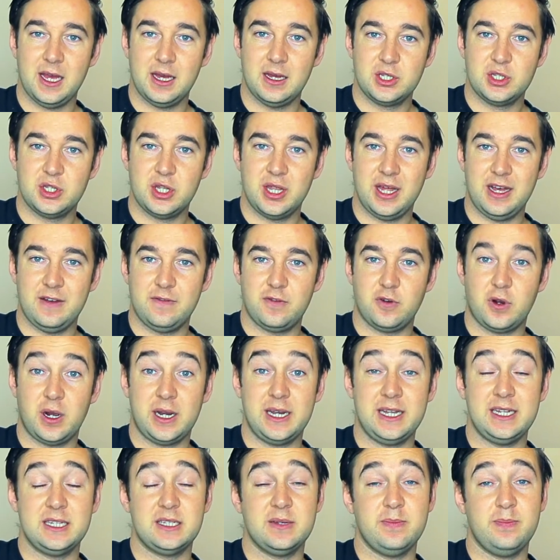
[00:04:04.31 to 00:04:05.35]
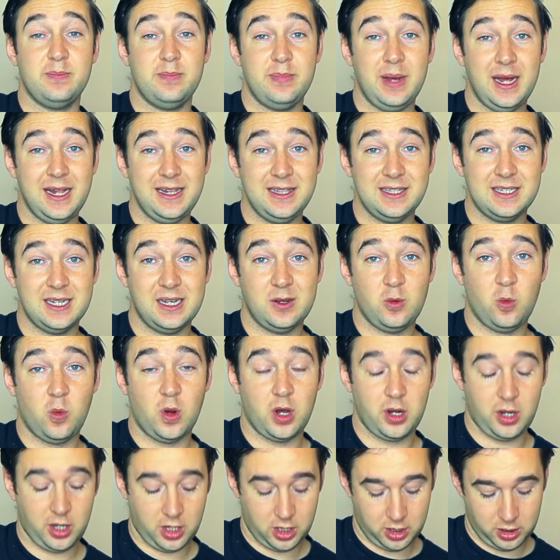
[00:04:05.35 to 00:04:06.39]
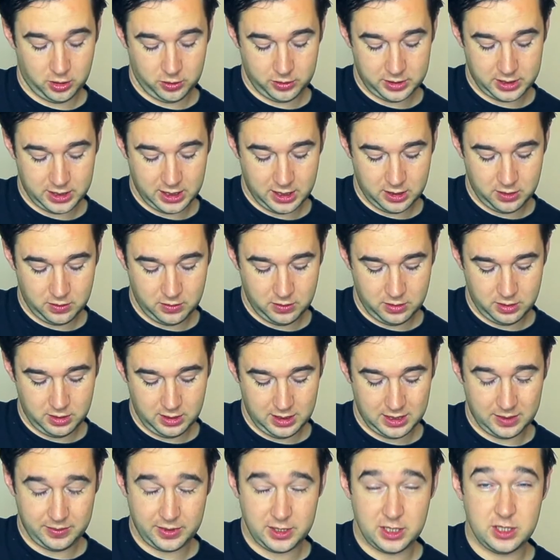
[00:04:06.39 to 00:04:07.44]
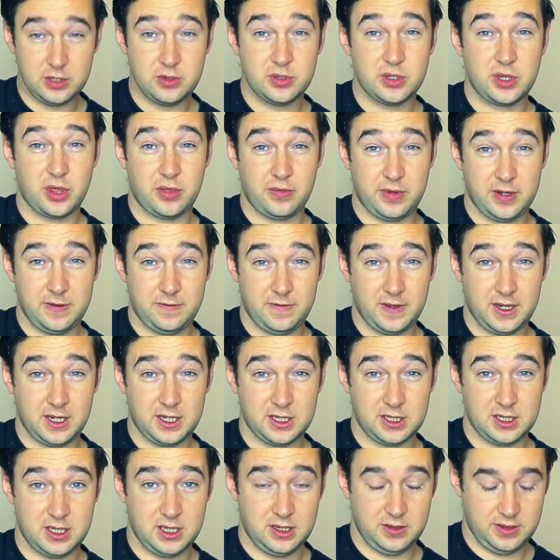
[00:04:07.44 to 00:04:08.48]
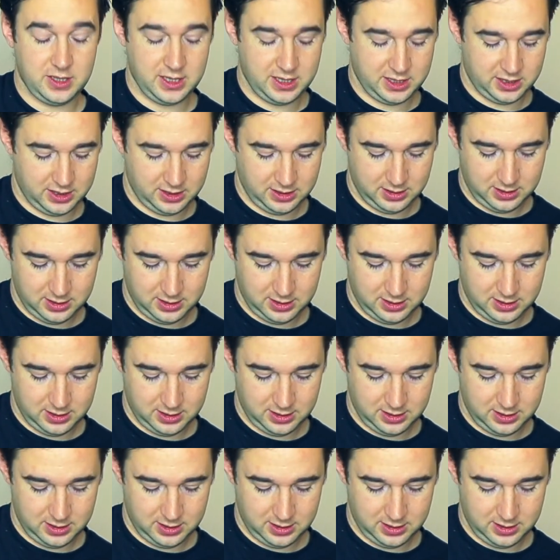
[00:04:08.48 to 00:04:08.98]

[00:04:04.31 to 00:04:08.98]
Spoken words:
so therefore I need to bend it 1 whole tone. I'm going to use 3 fingers to do this.